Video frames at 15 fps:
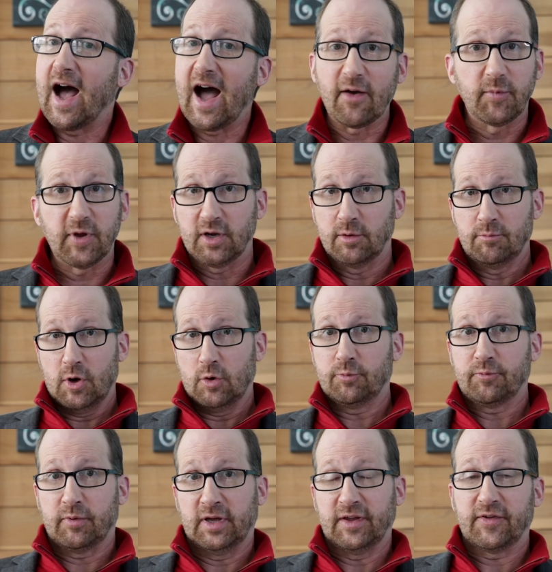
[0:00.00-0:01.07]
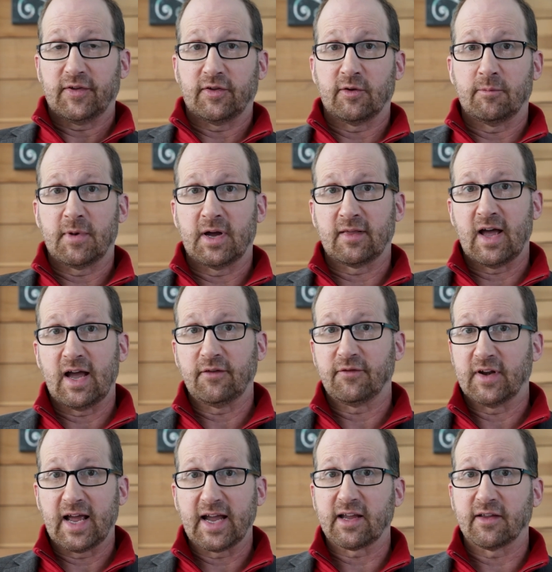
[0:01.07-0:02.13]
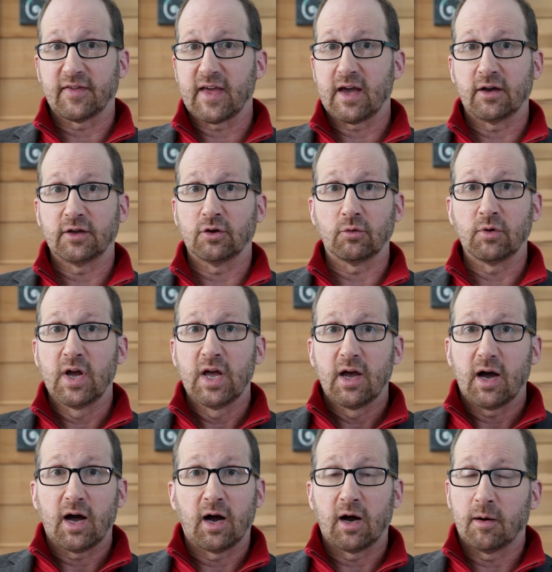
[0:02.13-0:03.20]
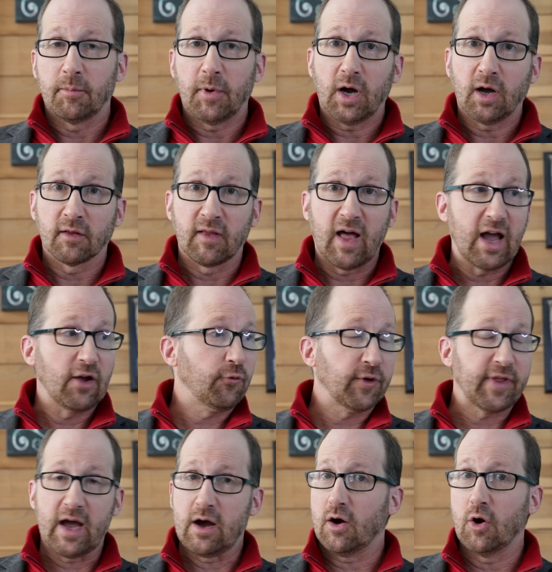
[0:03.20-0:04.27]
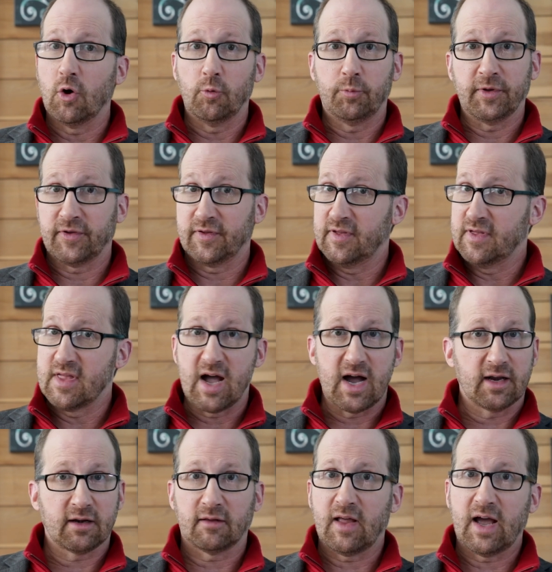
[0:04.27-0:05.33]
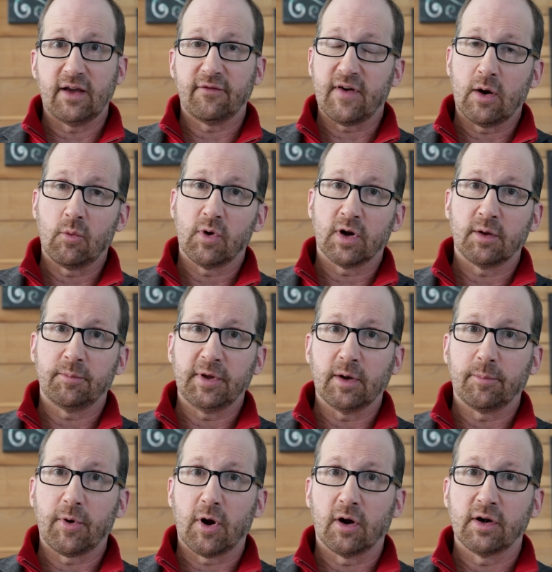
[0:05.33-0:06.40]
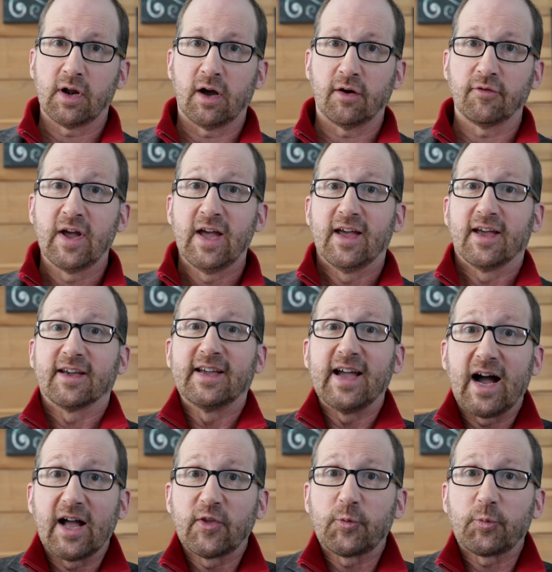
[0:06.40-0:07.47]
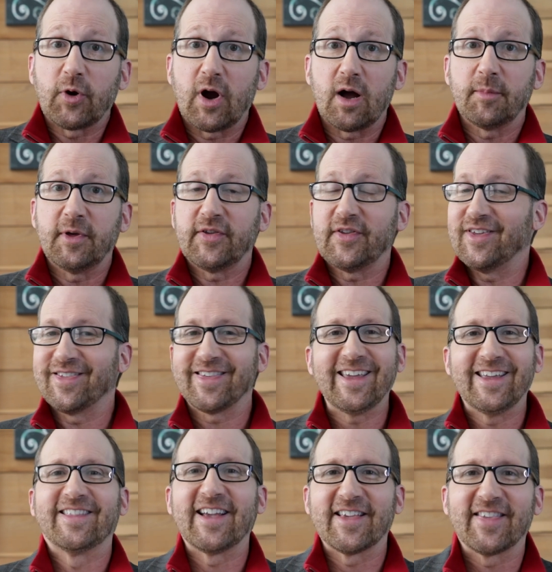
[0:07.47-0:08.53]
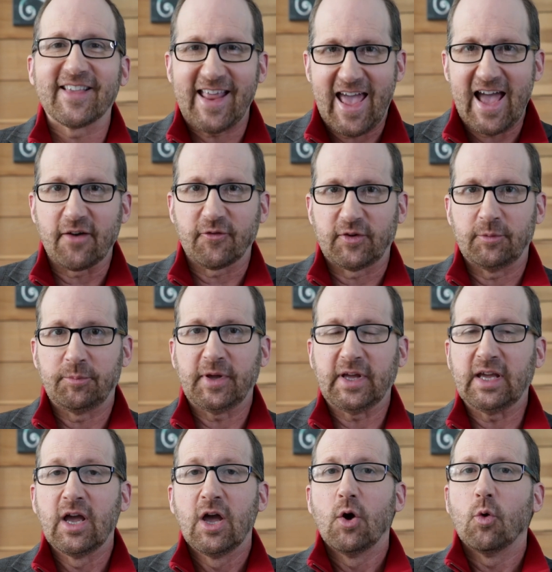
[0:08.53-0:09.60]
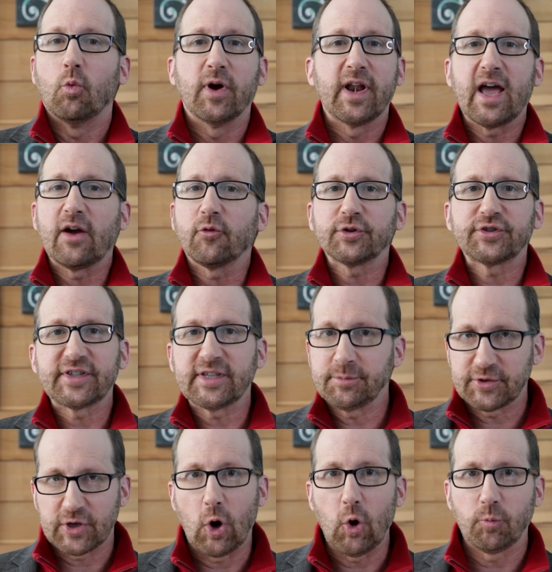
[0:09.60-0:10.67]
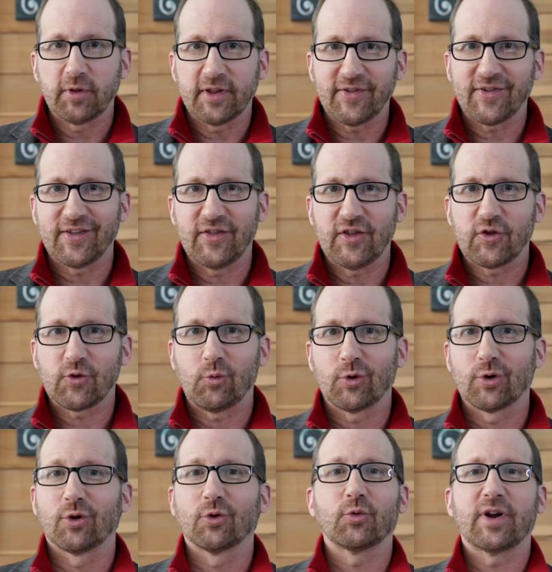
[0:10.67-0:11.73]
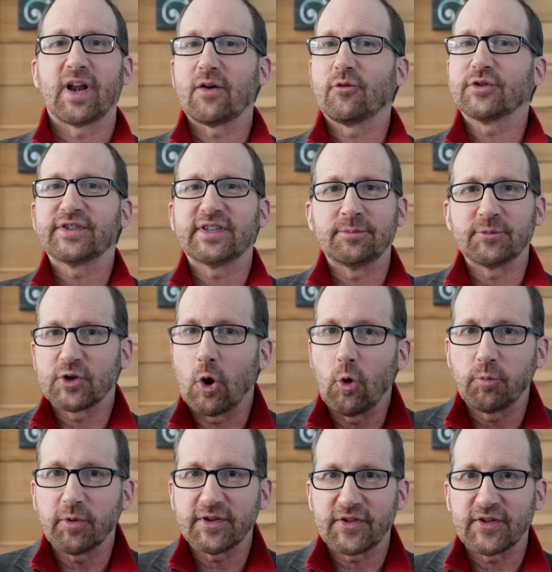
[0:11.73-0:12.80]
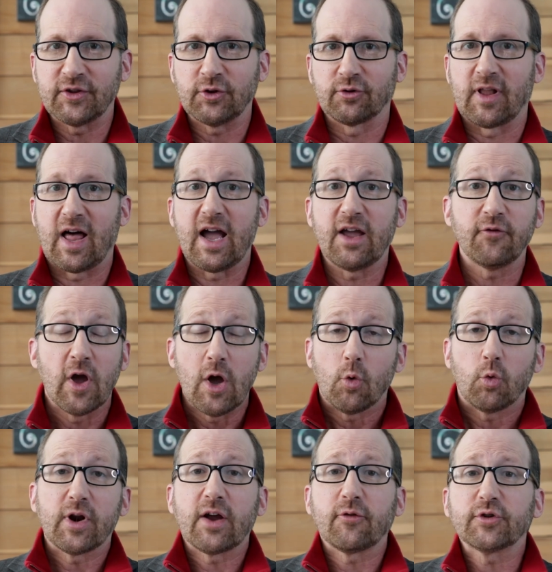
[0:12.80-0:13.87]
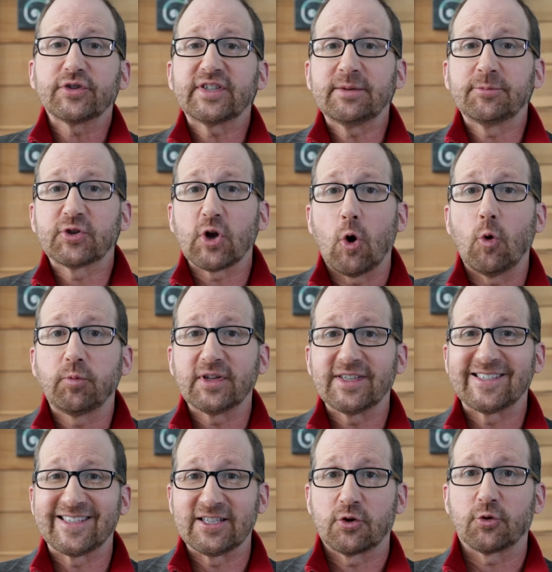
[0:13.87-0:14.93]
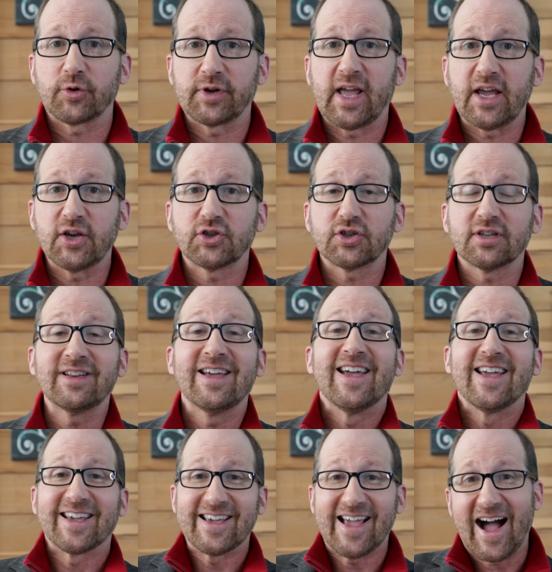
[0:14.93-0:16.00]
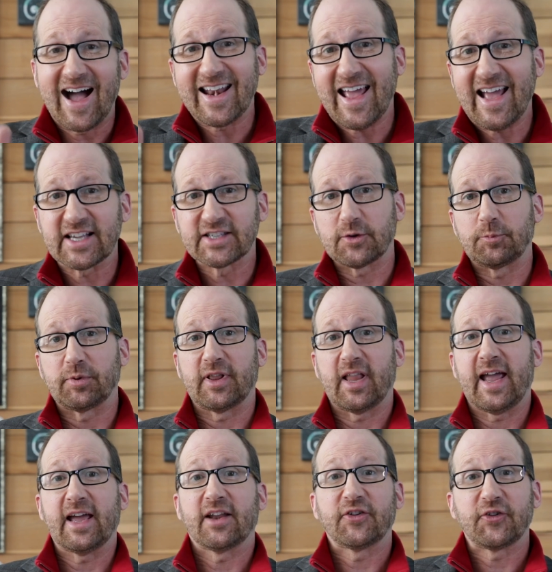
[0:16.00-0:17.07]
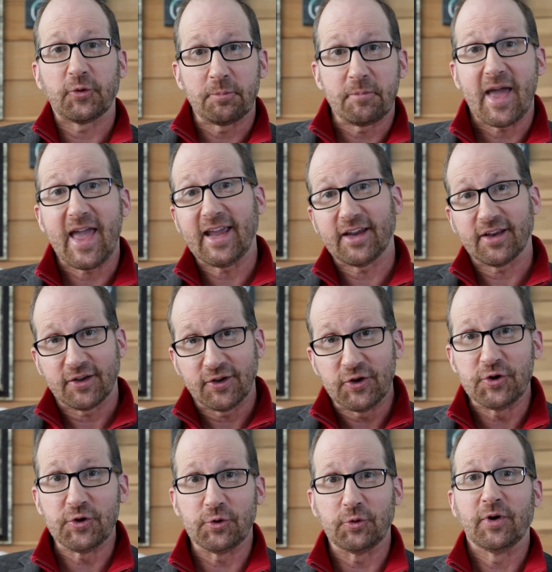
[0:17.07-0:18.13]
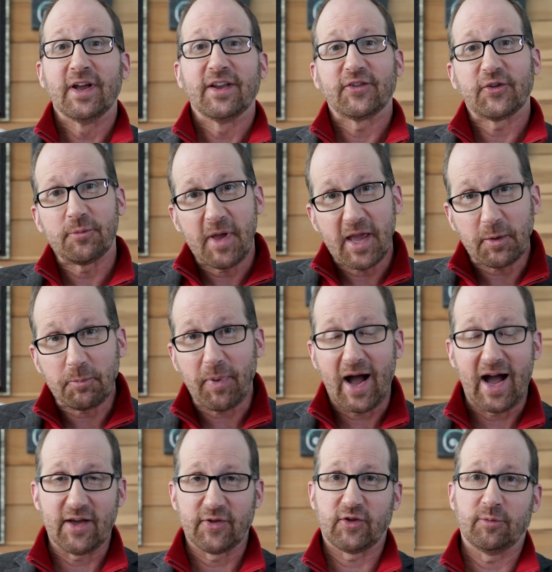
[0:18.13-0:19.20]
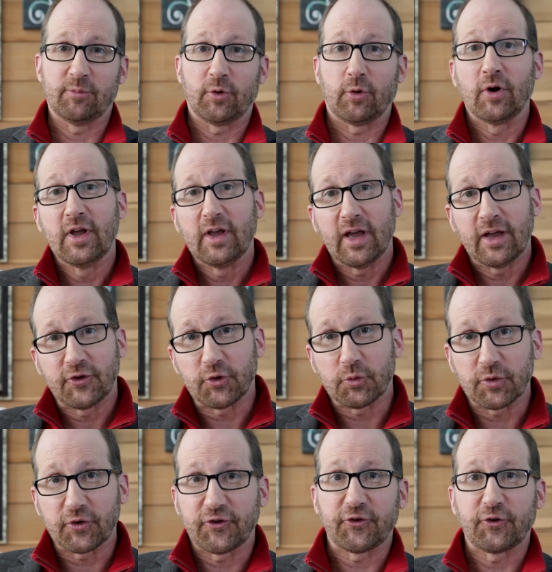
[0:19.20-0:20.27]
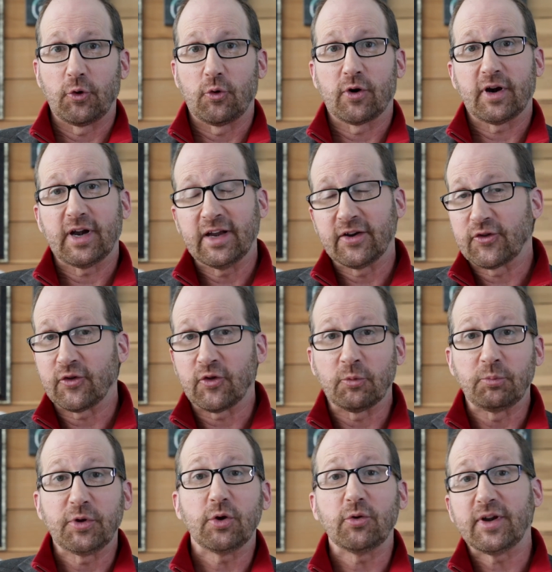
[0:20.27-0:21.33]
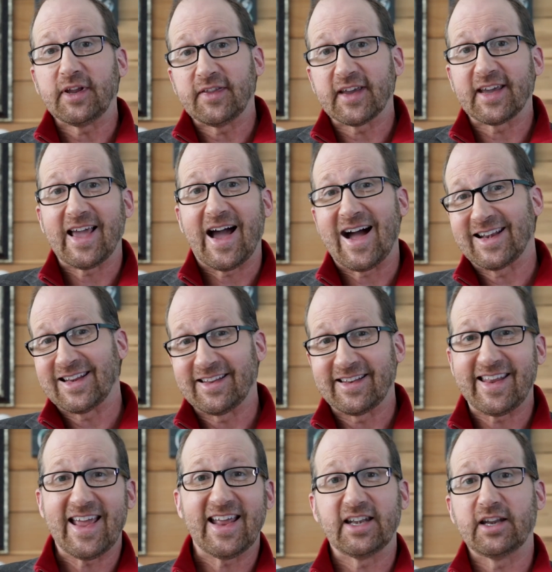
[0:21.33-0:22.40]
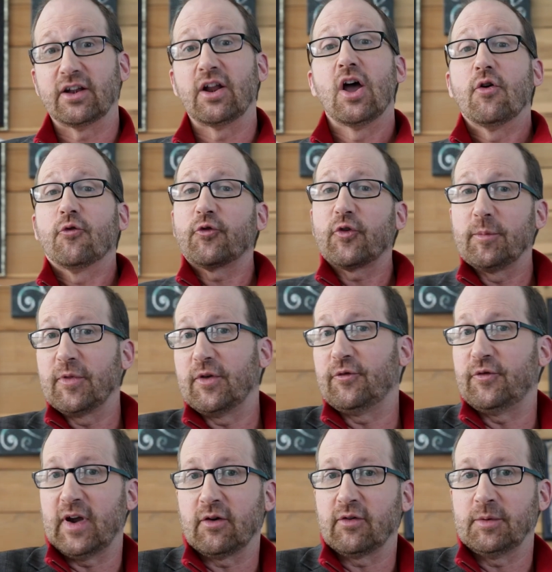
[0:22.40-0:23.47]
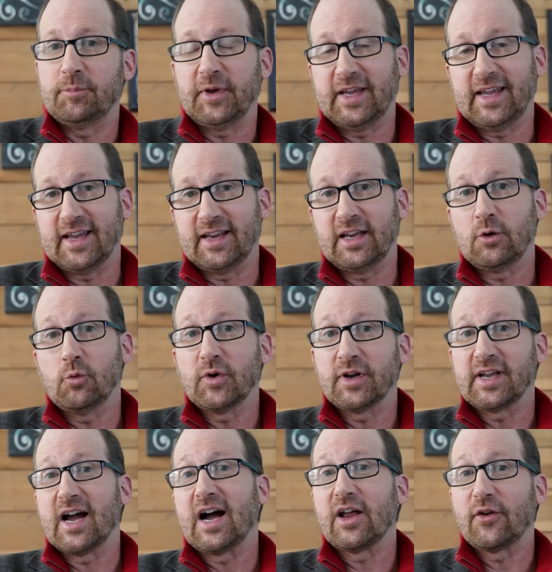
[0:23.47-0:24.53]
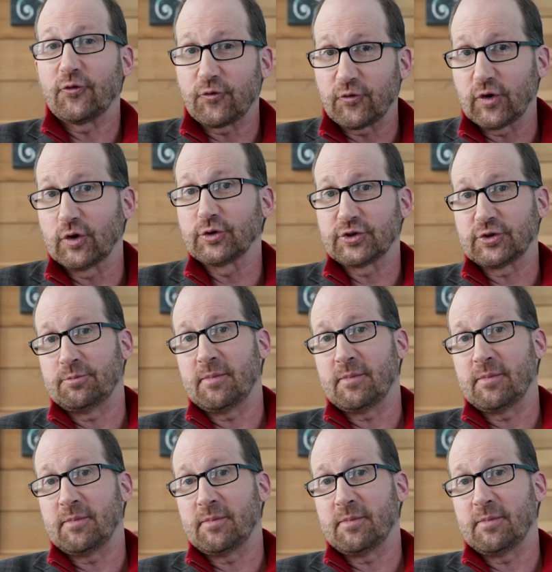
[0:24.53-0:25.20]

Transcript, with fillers: I've been in both places in my life, and I can tell you um, a life without hope is not a life I want to be a part of. God's promise is it doesn't have to be. Whatever seems hopeless in this world, whatever seems hopeless in your life, whatever seems hopeless in creation, God has a plan to make new, to make possible, and to restore into the beauty that God intended from the very beginning when God first